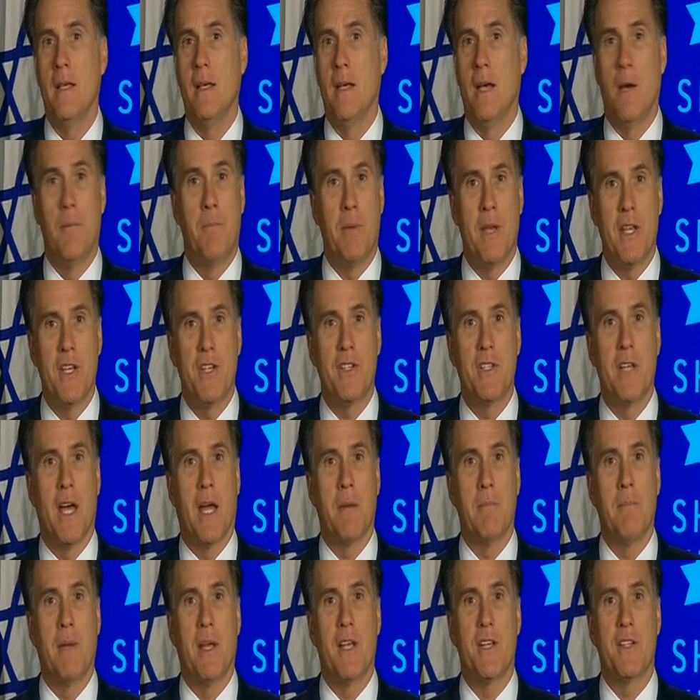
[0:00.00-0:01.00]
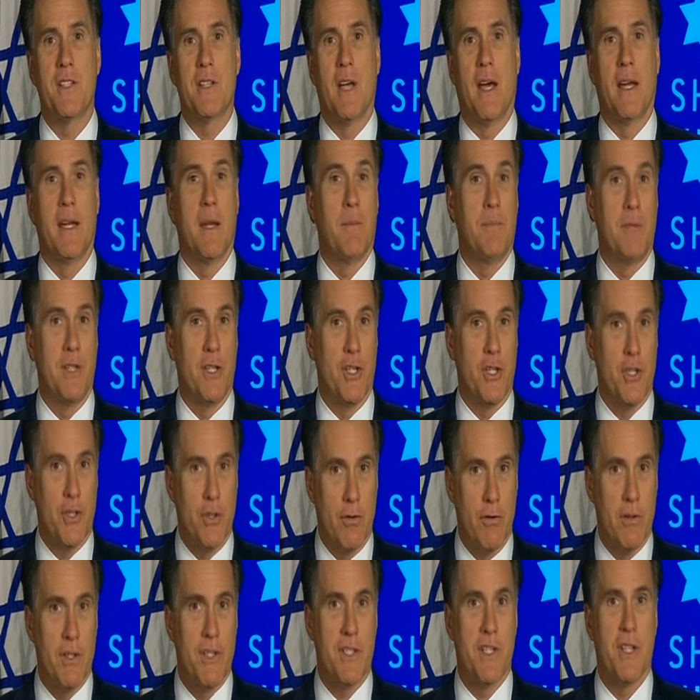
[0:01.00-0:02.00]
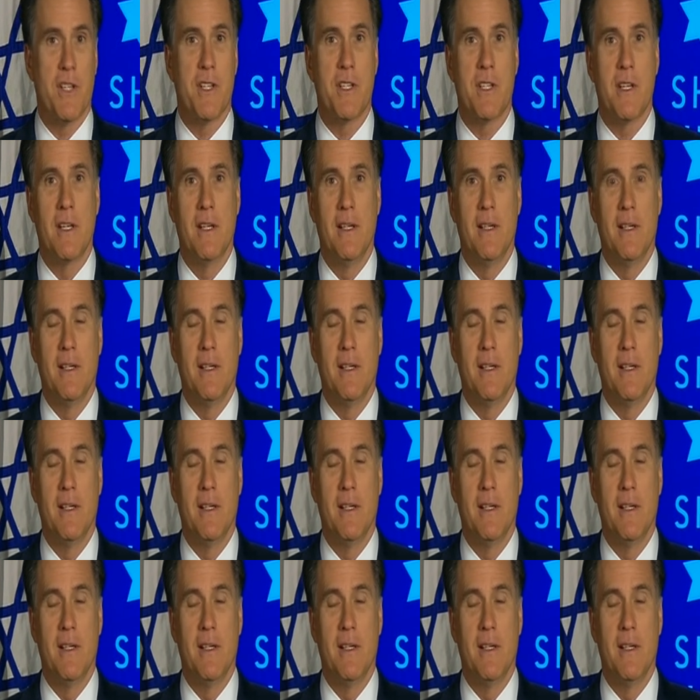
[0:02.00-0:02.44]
A peace not based on empty assurances,